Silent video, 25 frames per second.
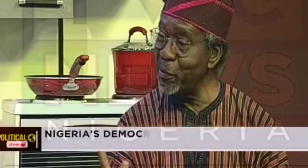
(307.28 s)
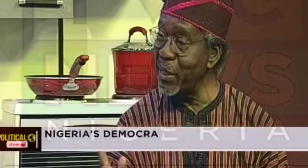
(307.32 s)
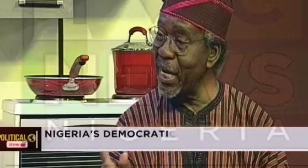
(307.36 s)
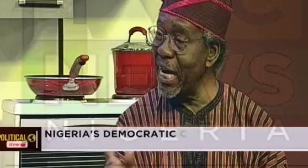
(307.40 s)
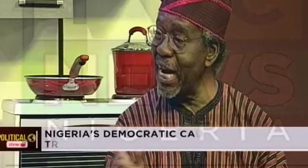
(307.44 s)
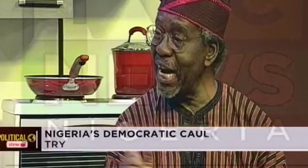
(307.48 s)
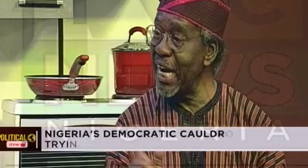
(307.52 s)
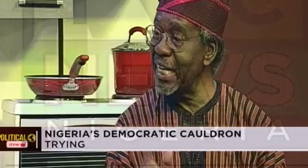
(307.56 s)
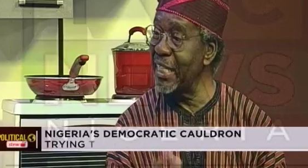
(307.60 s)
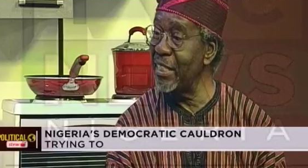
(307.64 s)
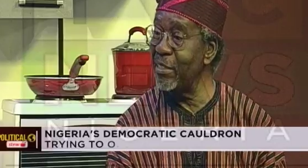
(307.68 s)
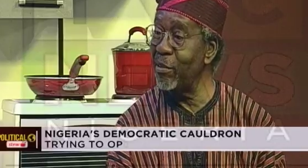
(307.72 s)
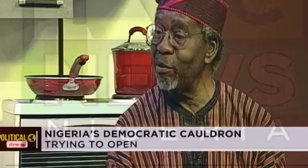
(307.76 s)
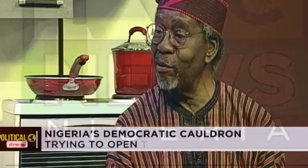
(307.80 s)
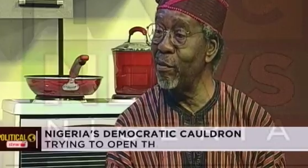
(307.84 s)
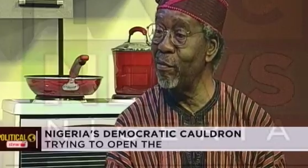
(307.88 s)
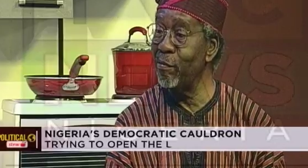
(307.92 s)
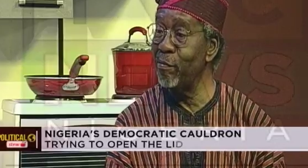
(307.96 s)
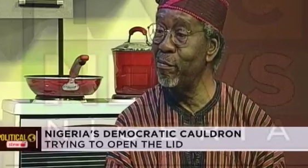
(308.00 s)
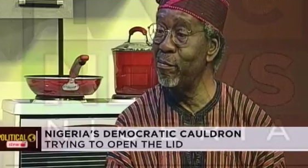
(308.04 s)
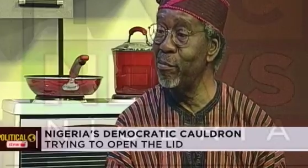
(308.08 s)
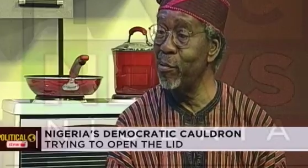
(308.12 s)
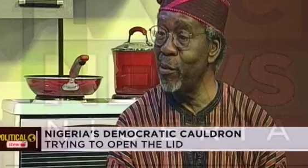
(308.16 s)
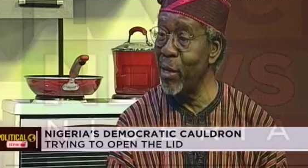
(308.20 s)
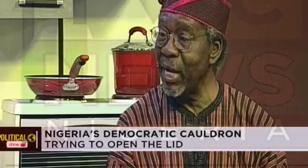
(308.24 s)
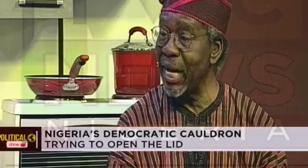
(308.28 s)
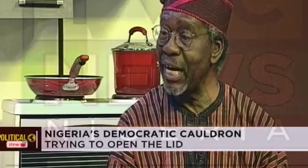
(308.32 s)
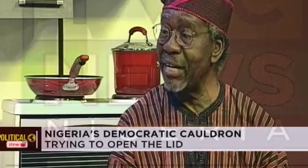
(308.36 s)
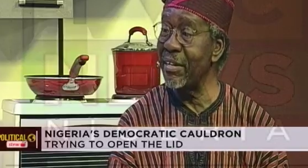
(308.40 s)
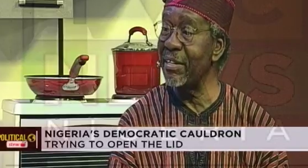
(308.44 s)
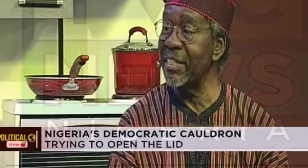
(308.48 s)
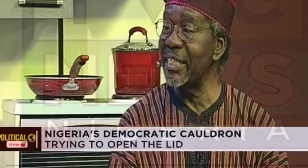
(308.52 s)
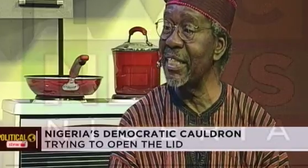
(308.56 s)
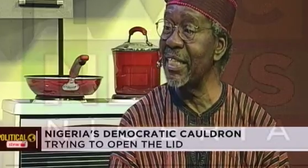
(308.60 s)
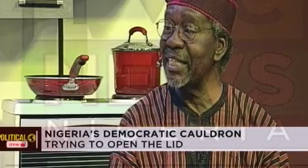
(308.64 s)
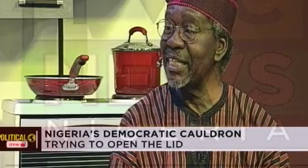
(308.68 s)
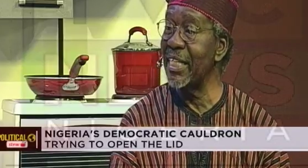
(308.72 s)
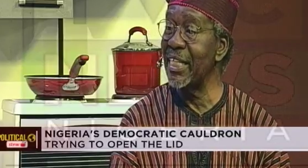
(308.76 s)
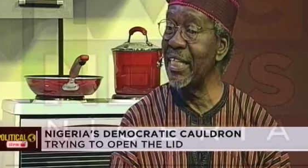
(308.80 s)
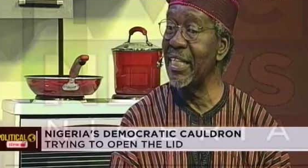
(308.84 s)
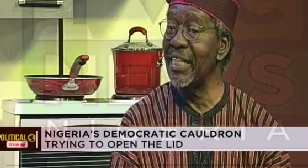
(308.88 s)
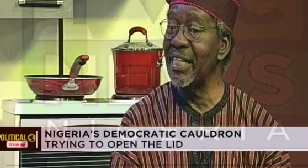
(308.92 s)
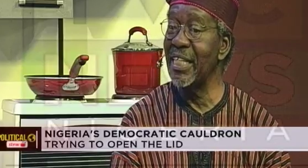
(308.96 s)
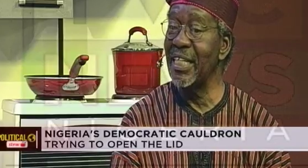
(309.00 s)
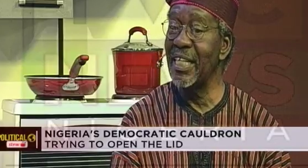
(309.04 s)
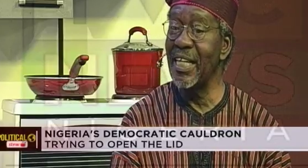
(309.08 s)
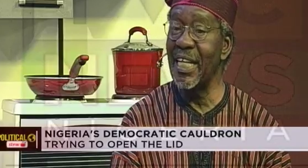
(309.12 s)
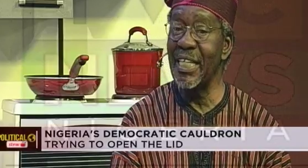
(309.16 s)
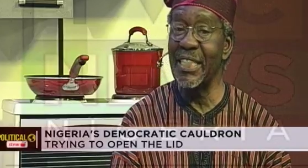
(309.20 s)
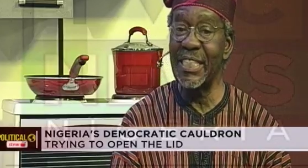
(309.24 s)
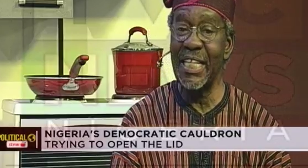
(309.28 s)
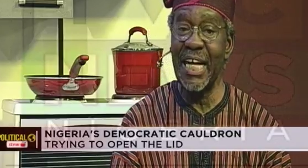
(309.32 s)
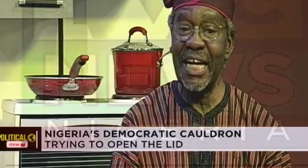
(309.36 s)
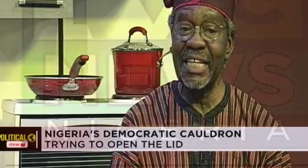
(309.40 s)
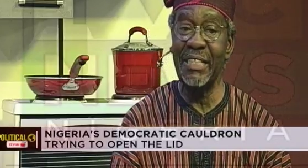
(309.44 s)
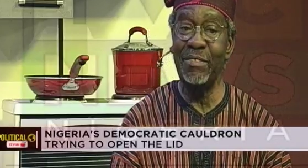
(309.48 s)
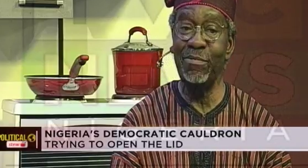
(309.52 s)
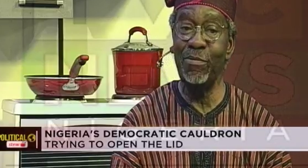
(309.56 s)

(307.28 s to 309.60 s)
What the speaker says: card of Buhari is that